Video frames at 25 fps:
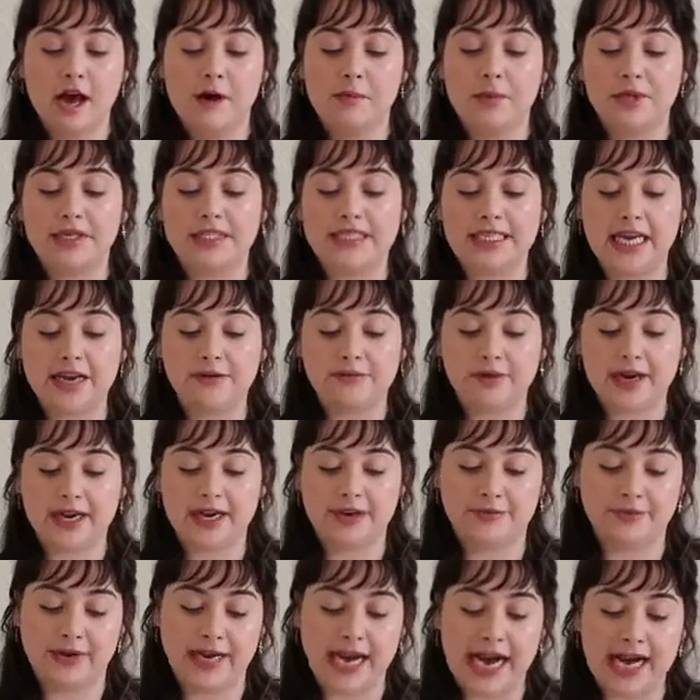the state
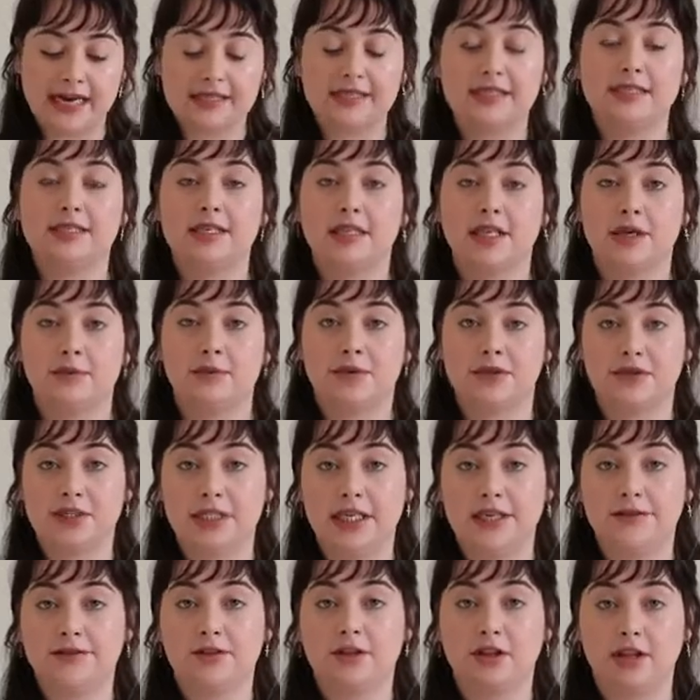reacted to their
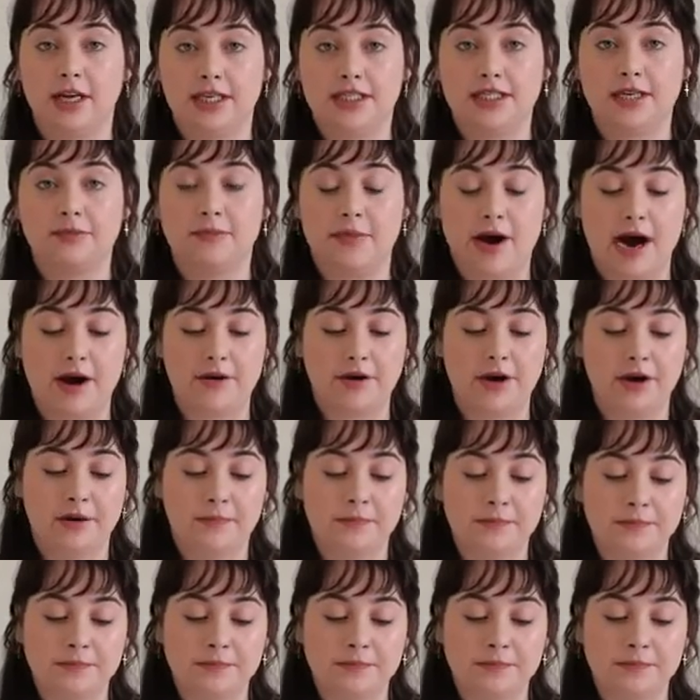perceived collective power.